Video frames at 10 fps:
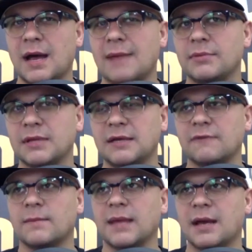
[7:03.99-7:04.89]
I believe,
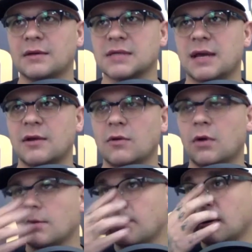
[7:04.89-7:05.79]
from the outside who
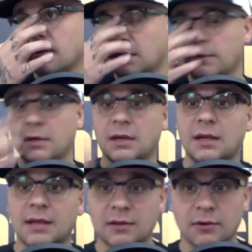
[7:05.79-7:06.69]
aren't part of a community
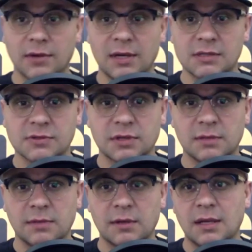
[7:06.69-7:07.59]
like the green industry
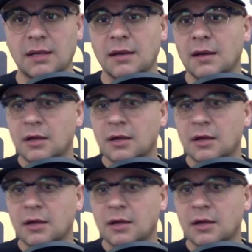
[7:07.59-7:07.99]
community,